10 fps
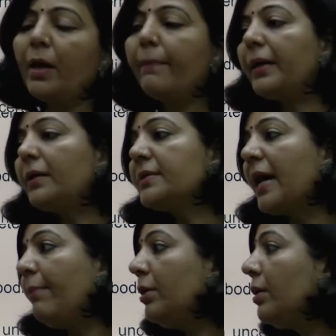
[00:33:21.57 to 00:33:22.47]
But
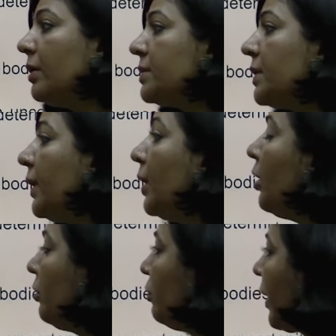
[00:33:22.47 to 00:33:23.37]
simultaneously,
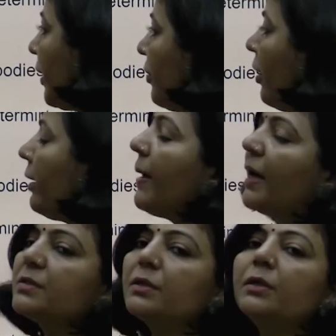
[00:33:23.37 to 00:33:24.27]
you cannot
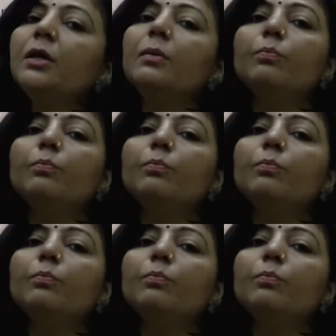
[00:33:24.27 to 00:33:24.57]
measure